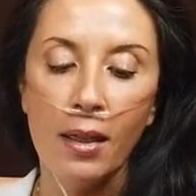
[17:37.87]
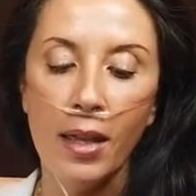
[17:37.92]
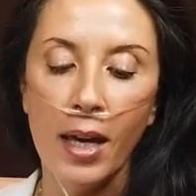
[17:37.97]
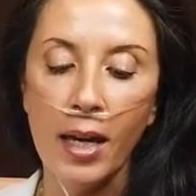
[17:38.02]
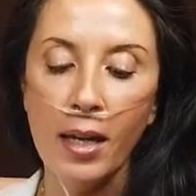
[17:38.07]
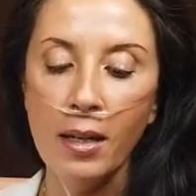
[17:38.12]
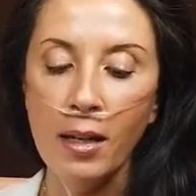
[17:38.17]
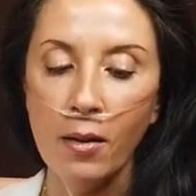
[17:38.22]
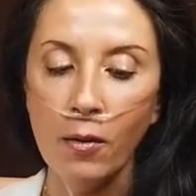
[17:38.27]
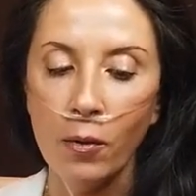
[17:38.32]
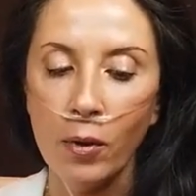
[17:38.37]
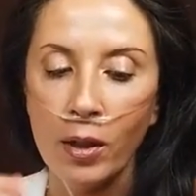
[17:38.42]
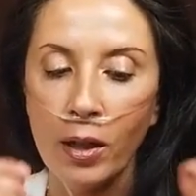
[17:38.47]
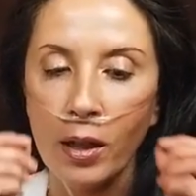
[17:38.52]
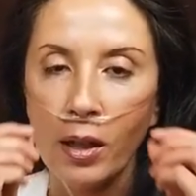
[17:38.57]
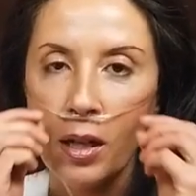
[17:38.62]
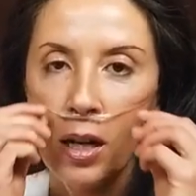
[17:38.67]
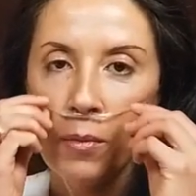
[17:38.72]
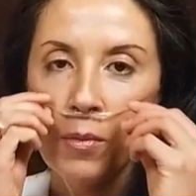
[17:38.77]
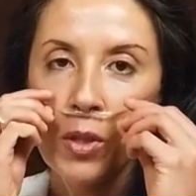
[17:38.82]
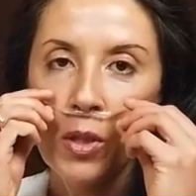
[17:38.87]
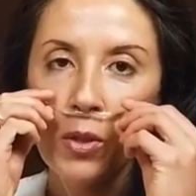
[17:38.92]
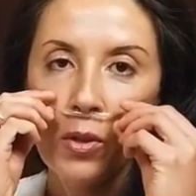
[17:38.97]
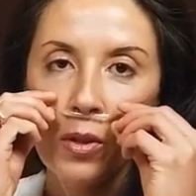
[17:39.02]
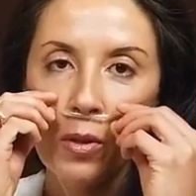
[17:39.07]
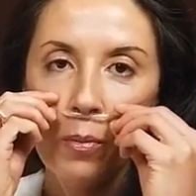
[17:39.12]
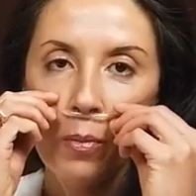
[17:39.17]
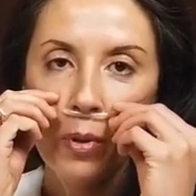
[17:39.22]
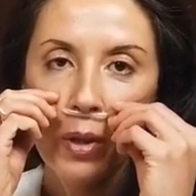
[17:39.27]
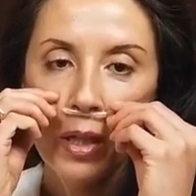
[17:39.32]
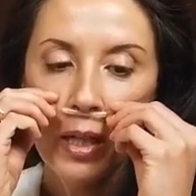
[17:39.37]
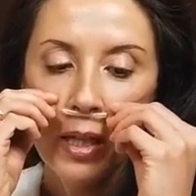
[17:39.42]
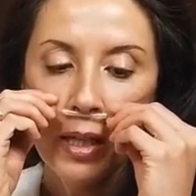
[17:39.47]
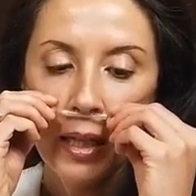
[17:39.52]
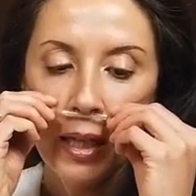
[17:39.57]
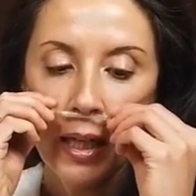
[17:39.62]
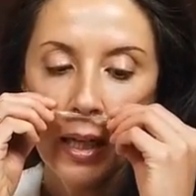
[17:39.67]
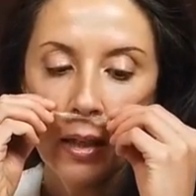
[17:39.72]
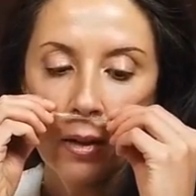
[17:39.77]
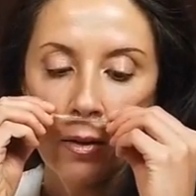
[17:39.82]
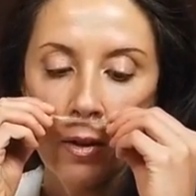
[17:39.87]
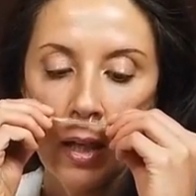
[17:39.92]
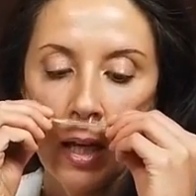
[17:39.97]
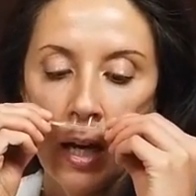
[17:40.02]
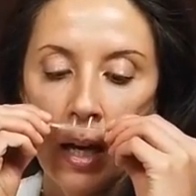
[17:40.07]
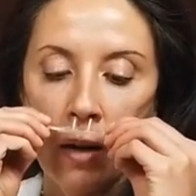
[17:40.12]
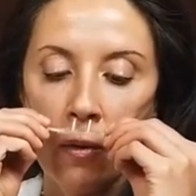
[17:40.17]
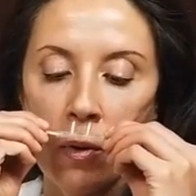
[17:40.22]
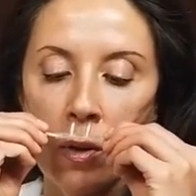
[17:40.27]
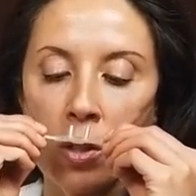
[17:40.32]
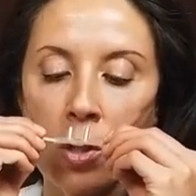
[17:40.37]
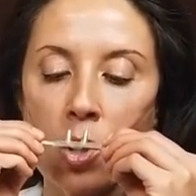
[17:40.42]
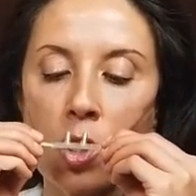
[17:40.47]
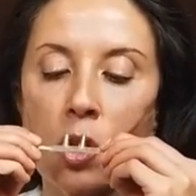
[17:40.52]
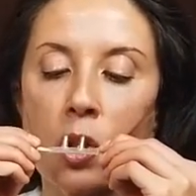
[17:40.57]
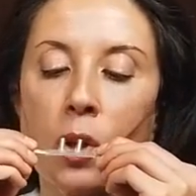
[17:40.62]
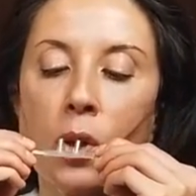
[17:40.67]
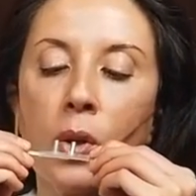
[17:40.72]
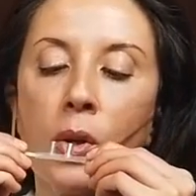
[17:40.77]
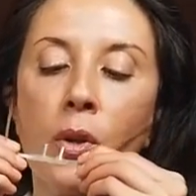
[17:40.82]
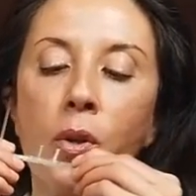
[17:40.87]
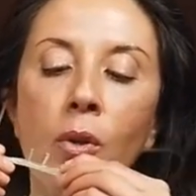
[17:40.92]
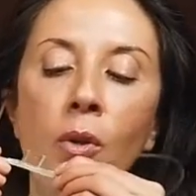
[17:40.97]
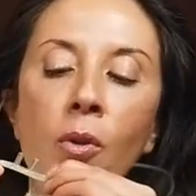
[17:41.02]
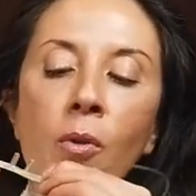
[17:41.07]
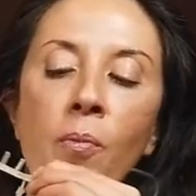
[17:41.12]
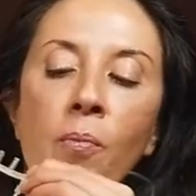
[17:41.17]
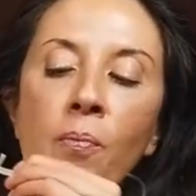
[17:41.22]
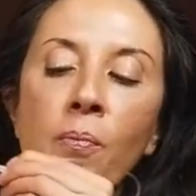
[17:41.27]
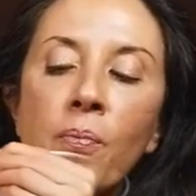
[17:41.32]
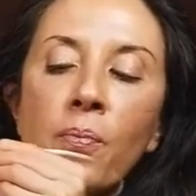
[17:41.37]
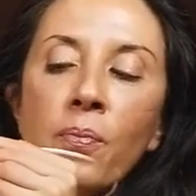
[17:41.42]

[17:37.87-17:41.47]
Then, when it comes to the breathing cannula, I want to show you.